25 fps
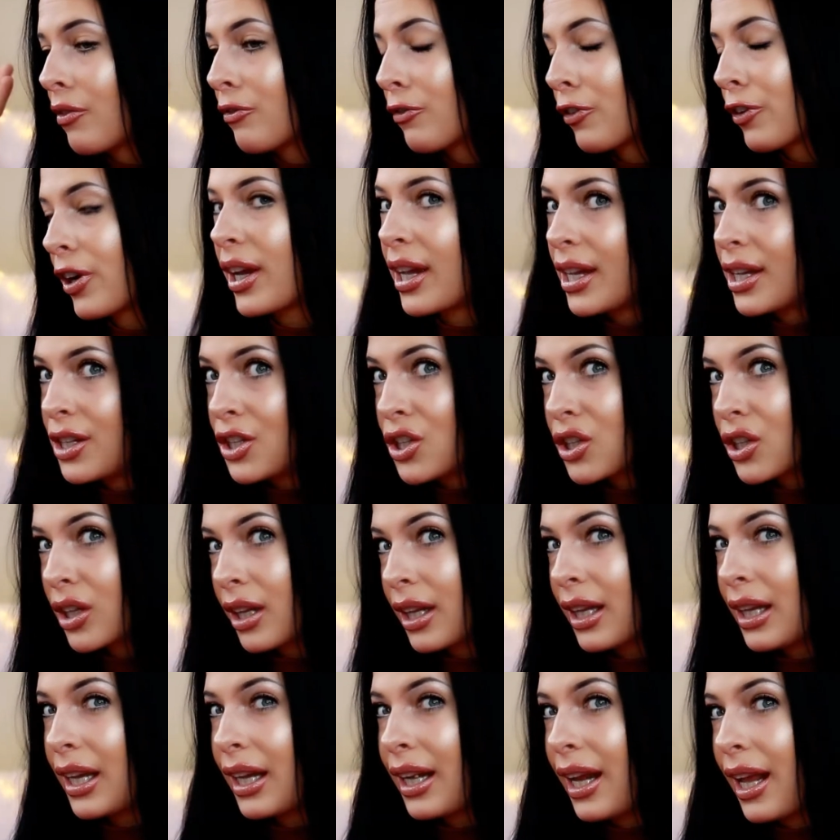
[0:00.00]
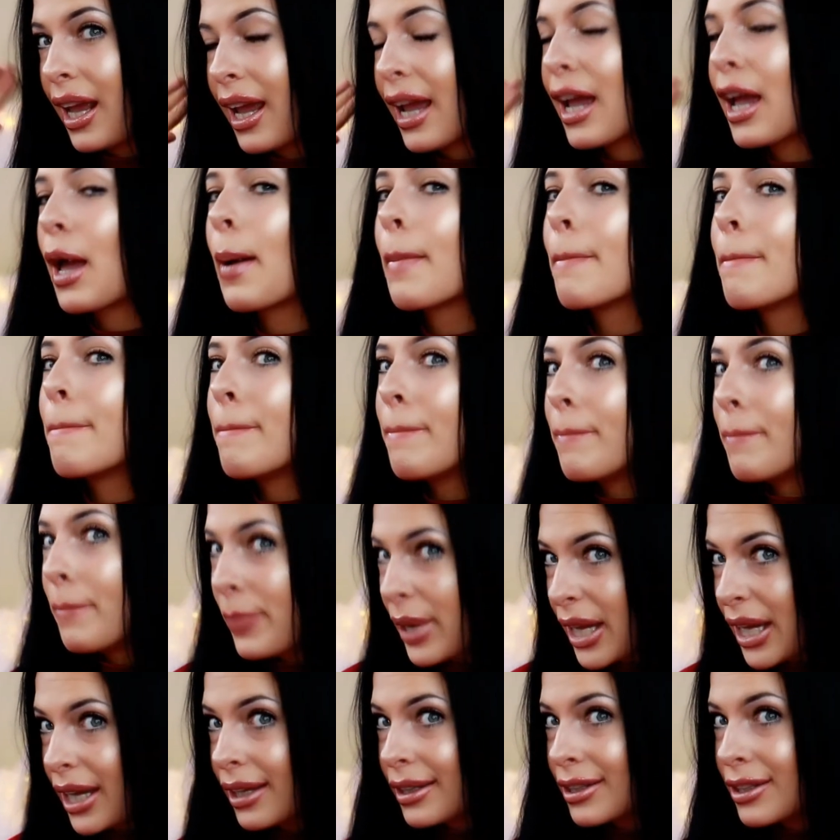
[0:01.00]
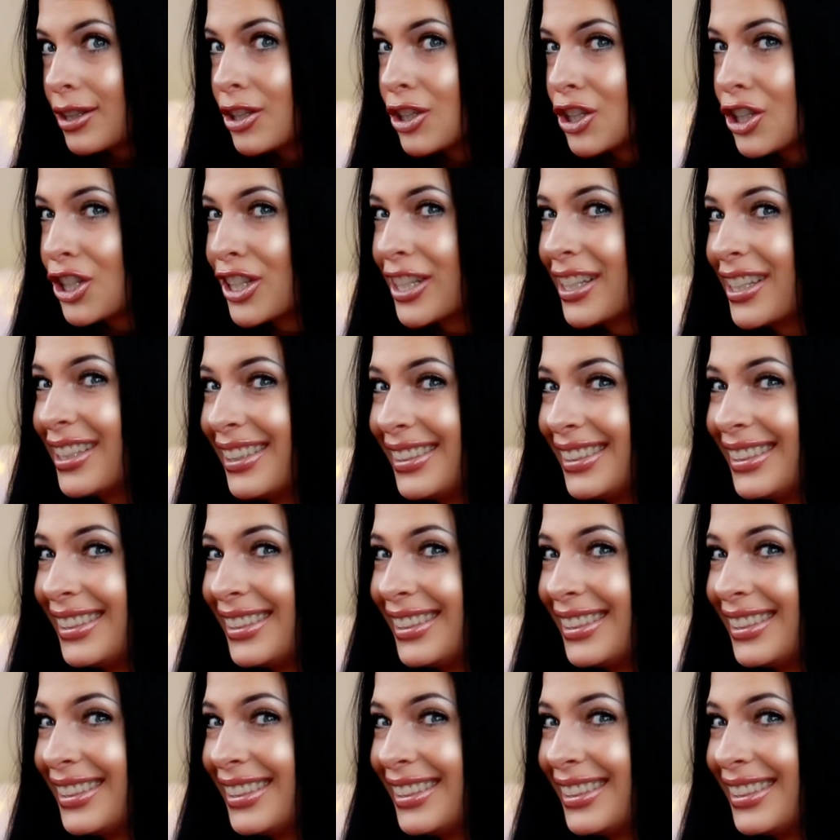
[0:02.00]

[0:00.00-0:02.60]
fridge cleaning binge.